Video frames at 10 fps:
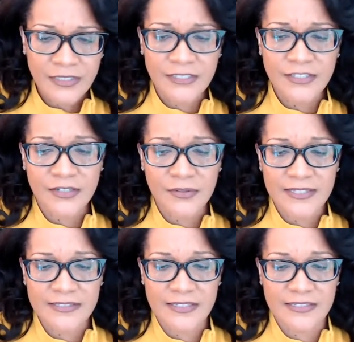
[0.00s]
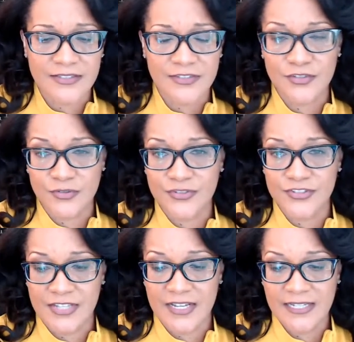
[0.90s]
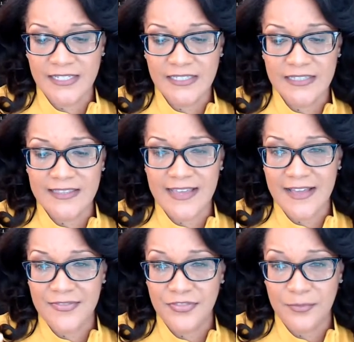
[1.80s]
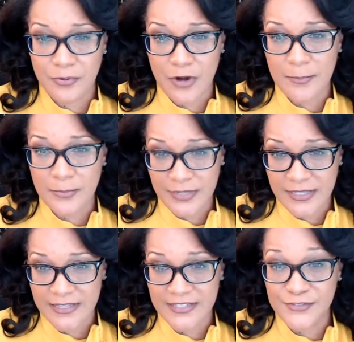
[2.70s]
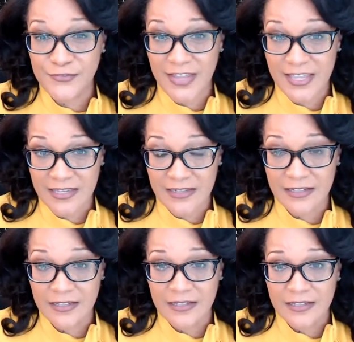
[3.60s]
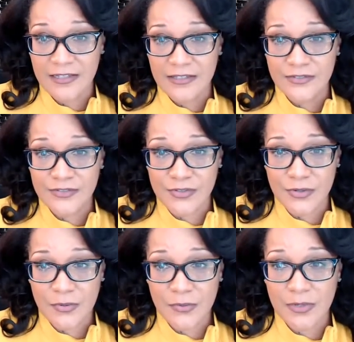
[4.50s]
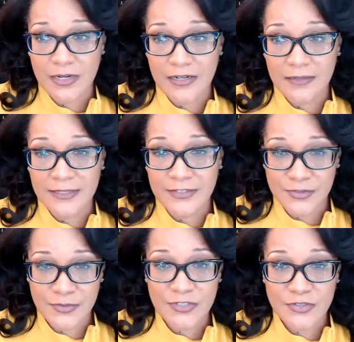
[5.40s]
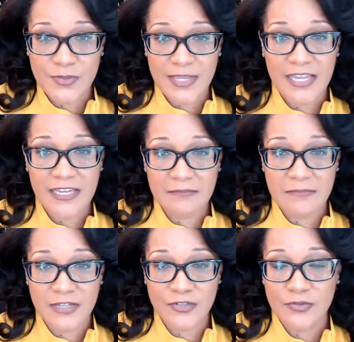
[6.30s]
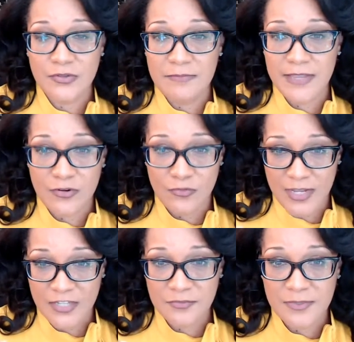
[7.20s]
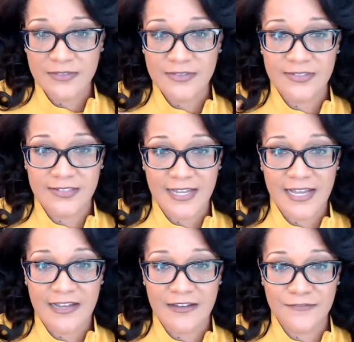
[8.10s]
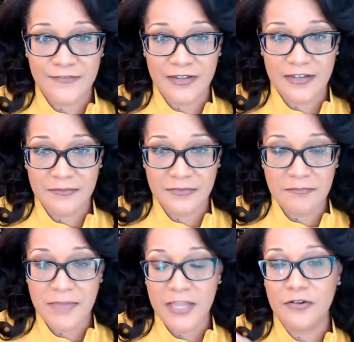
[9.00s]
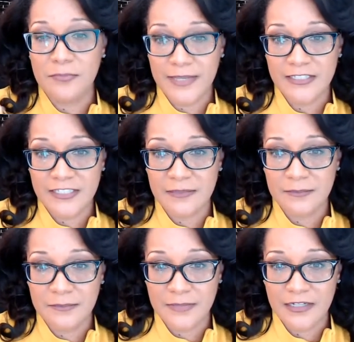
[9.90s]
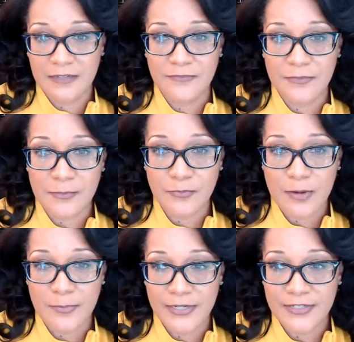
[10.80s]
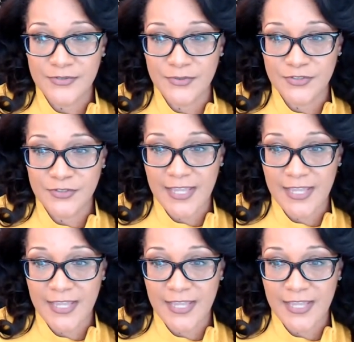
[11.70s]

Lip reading: you know, it's a sure sign that the property is vacant. So as soon as you can, make sure and make arrangements to have mail picked up from the property as soon as